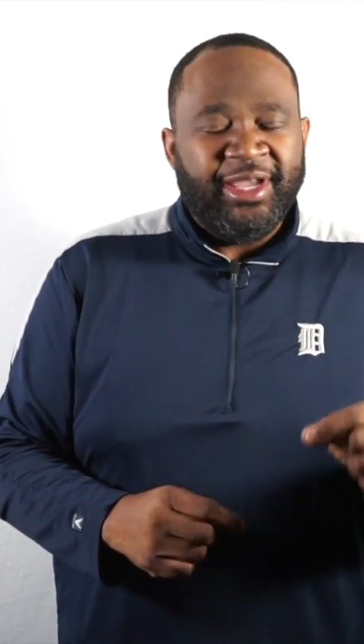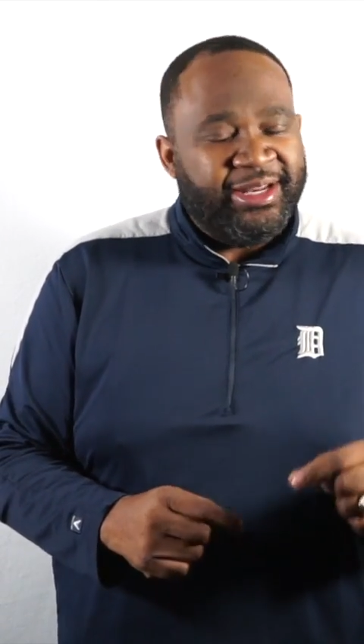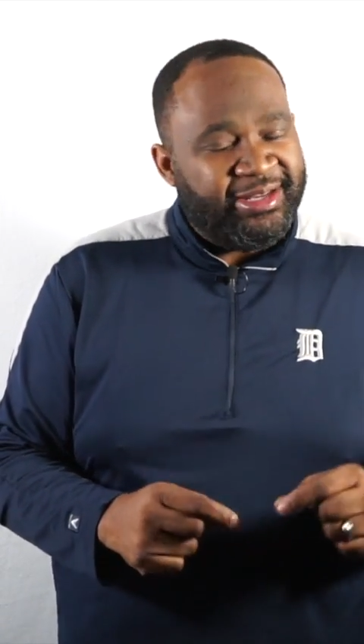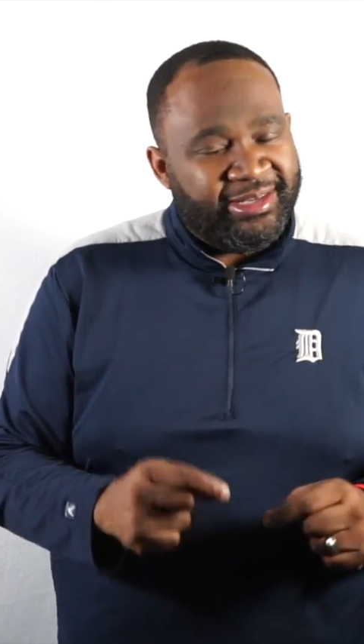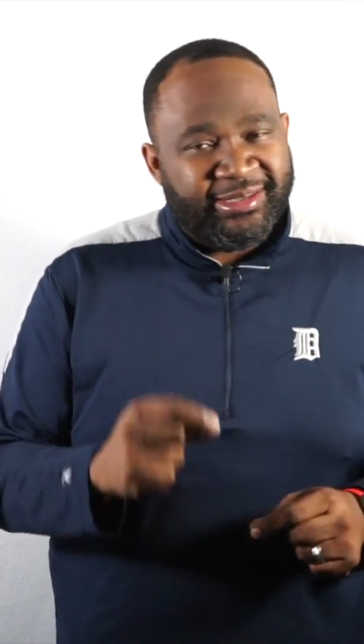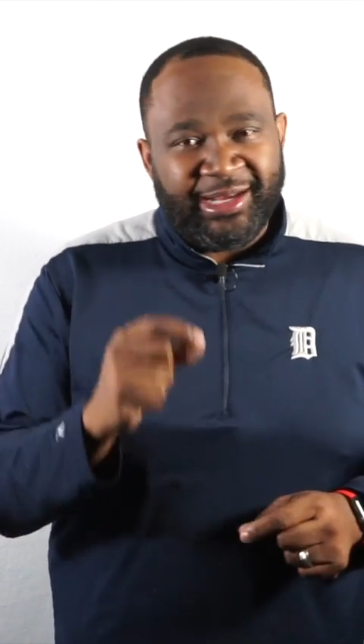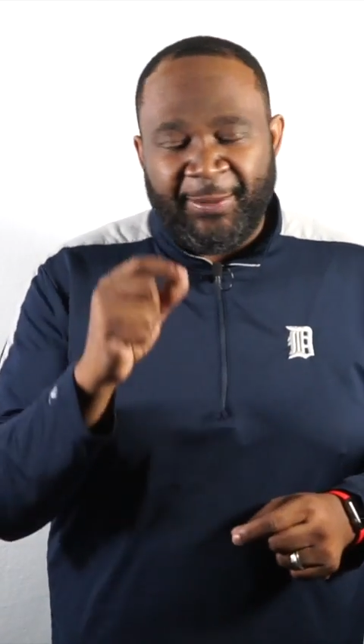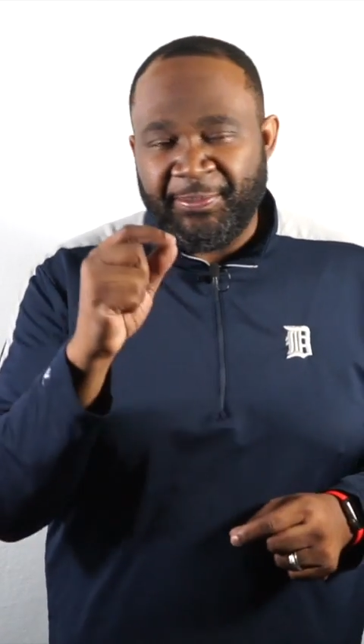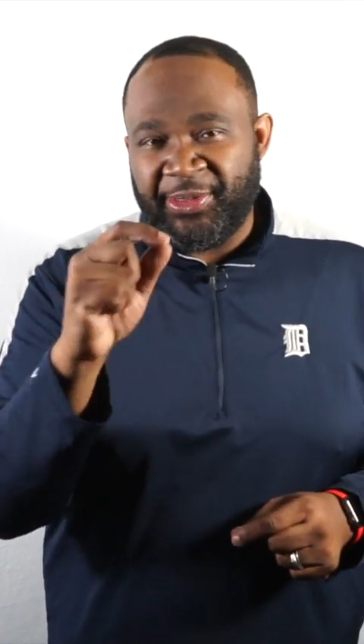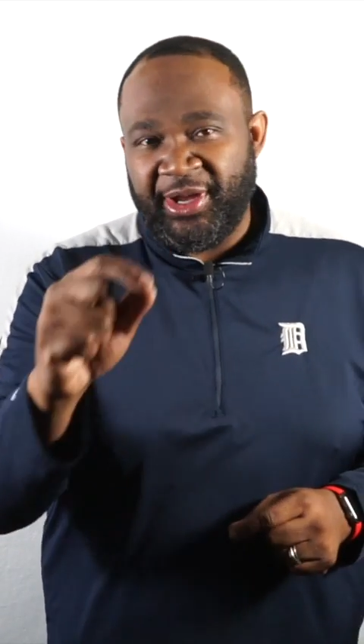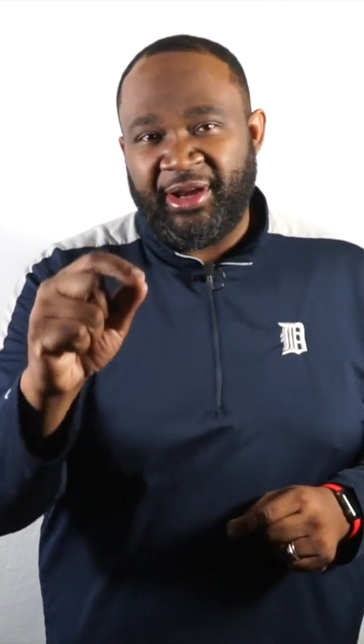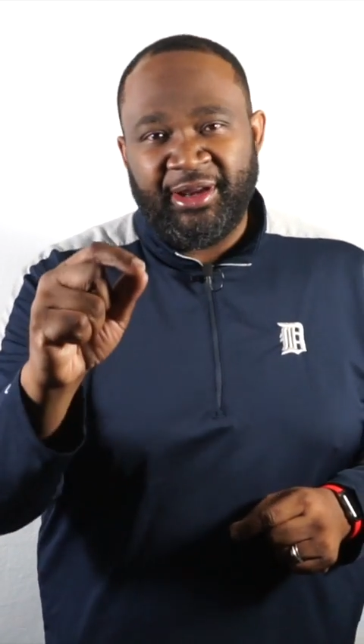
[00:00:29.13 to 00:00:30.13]
into
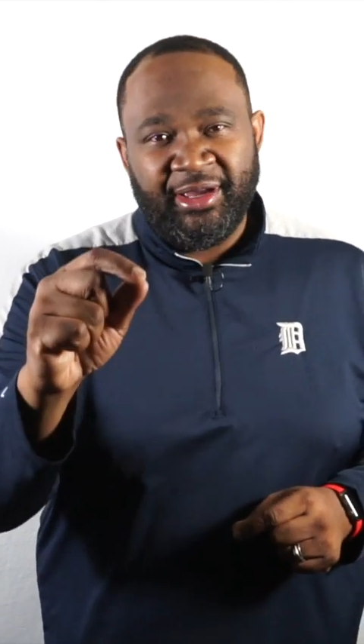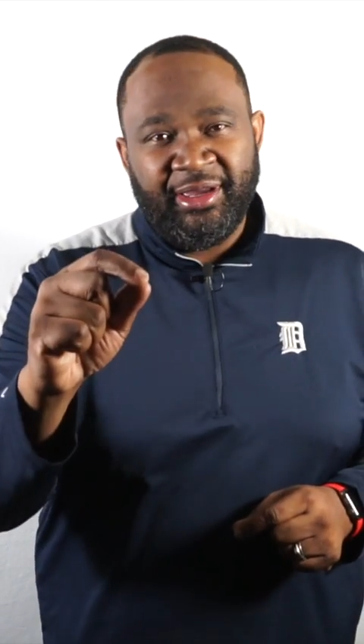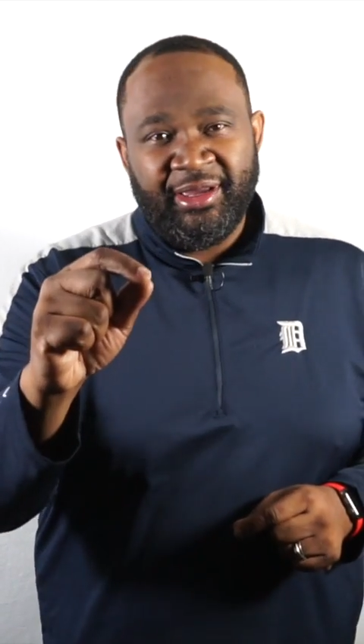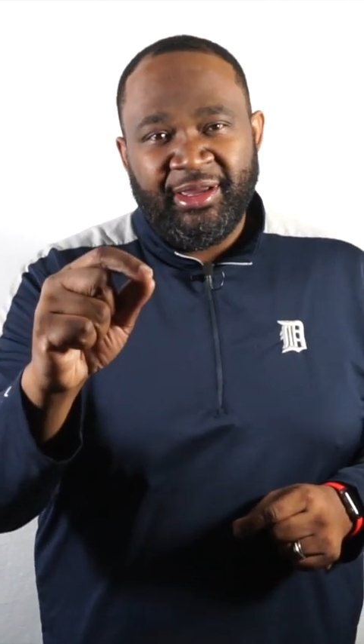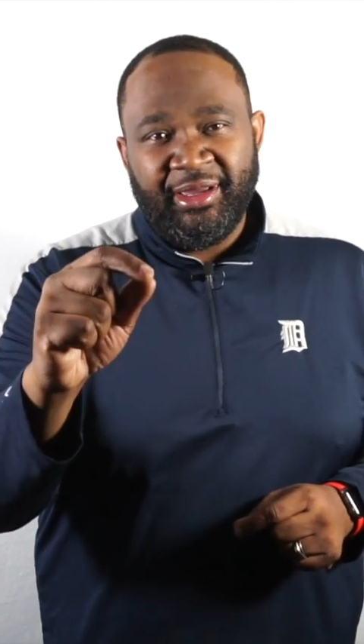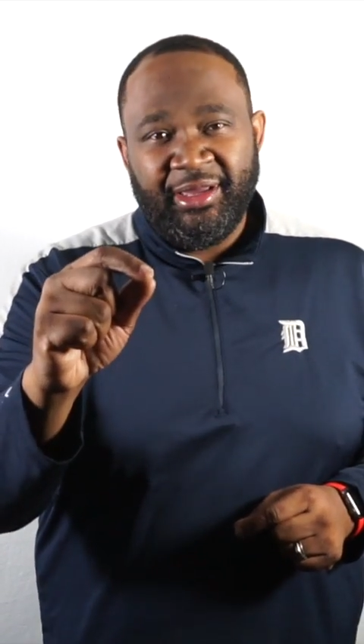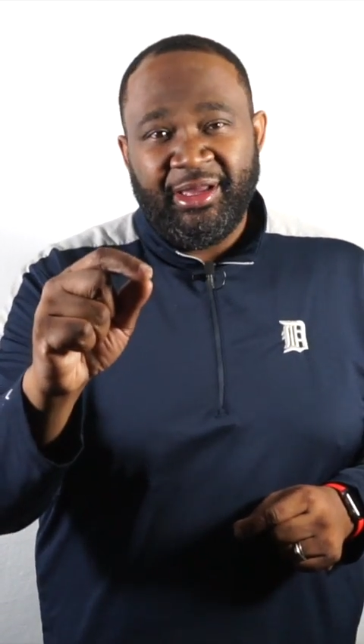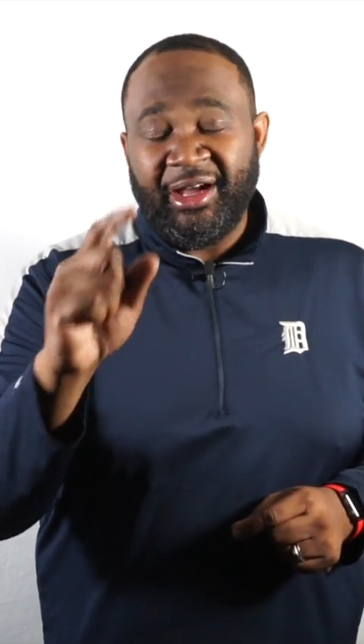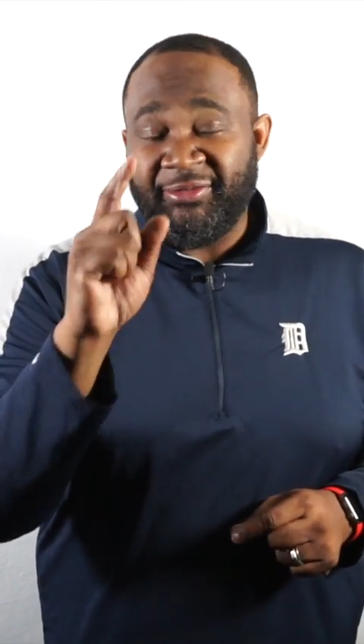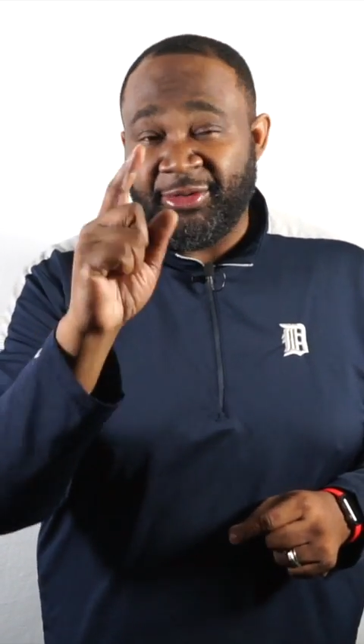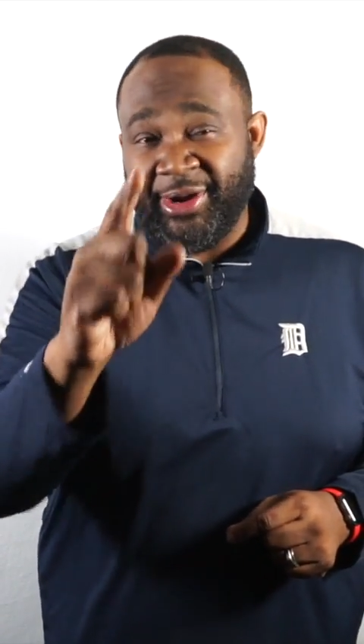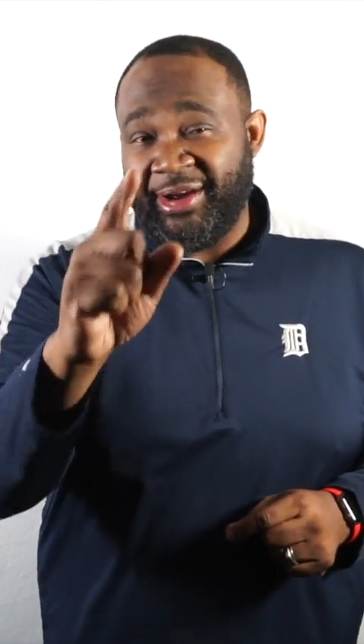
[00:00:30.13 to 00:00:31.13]
something
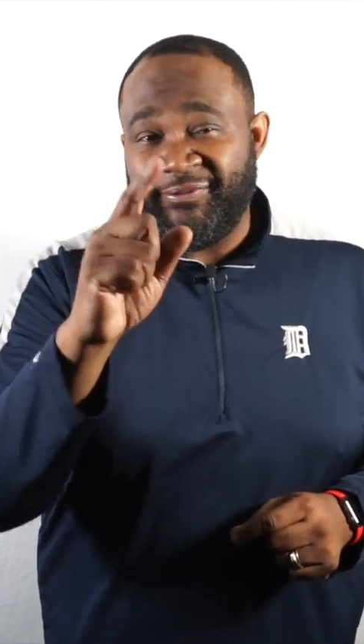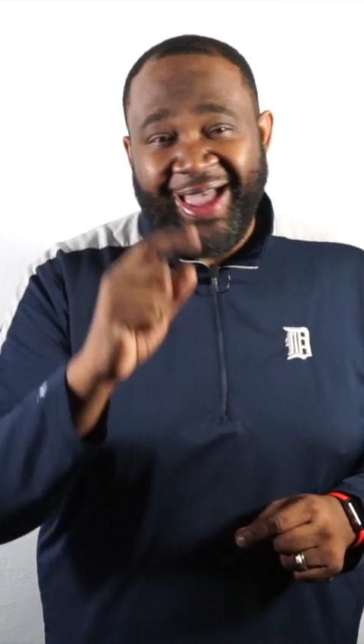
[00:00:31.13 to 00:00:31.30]
of great